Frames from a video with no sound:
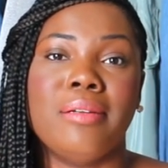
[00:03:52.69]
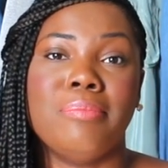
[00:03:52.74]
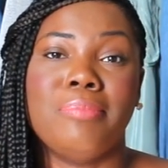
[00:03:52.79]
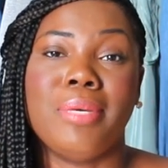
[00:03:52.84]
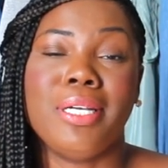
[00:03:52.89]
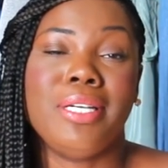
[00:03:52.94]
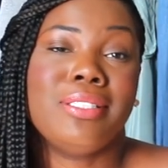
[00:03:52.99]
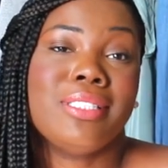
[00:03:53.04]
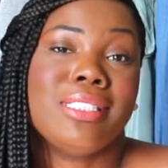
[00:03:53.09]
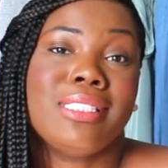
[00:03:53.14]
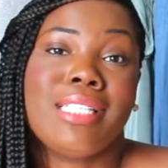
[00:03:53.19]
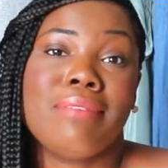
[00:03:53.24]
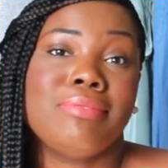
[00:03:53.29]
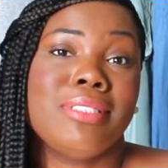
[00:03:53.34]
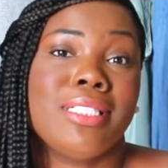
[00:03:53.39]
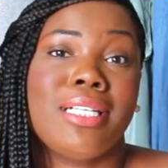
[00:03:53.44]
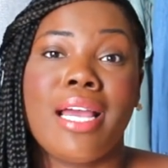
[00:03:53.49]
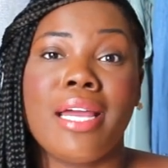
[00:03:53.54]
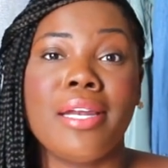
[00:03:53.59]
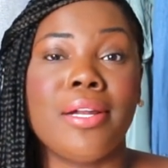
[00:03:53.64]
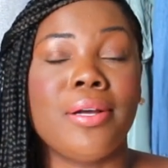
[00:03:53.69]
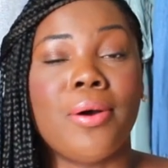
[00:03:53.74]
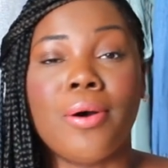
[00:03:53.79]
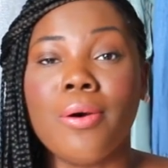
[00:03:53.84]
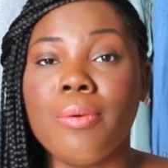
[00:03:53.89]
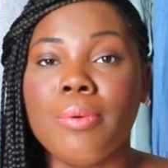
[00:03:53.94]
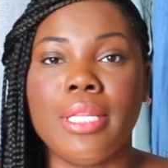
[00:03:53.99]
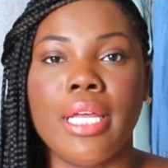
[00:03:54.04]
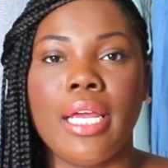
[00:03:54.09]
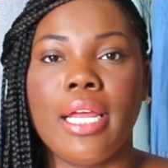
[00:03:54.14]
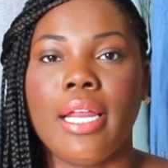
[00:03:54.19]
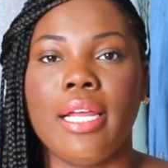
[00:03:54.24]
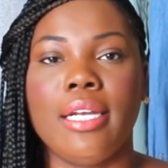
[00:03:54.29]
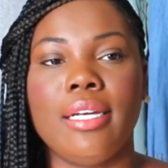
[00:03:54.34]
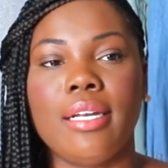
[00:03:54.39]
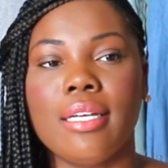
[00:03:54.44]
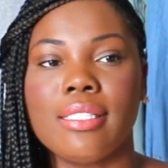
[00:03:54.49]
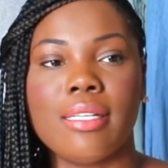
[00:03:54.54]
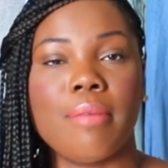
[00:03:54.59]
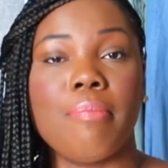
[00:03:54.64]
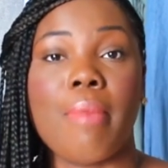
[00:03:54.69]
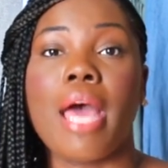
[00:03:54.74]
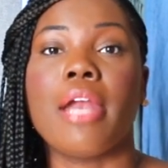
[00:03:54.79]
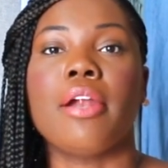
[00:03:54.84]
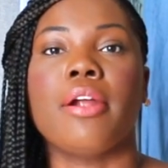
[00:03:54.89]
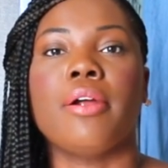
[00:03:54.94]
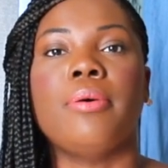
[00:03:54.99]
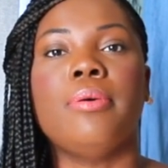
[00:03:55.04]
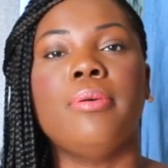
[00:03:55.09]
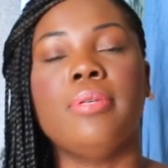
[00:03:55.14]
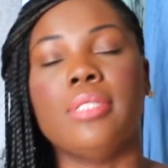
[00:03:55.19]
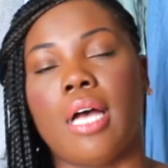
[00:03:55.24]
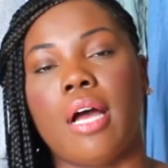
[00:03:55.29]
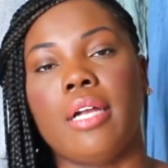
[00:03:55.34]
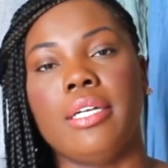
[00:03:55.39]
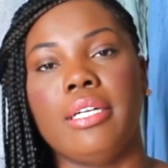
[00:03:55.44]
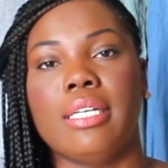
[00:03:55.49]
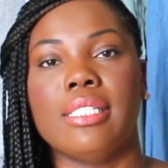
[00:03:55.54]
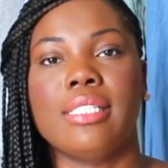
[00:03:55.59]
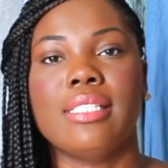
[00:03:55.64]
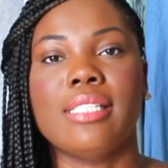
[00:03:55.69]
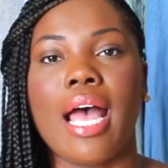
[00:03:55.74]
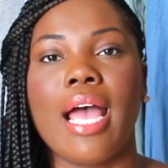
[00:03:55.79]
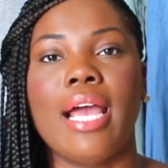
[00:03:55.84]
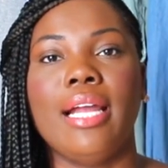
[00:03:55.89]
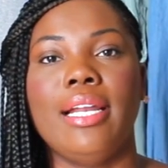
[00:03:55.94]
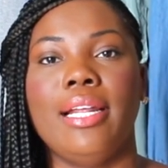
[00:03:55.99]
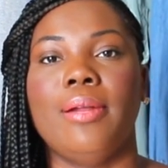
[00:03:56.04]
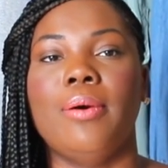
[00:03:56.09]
But you just have to kind of go with it. It doesn't matter who's on your side.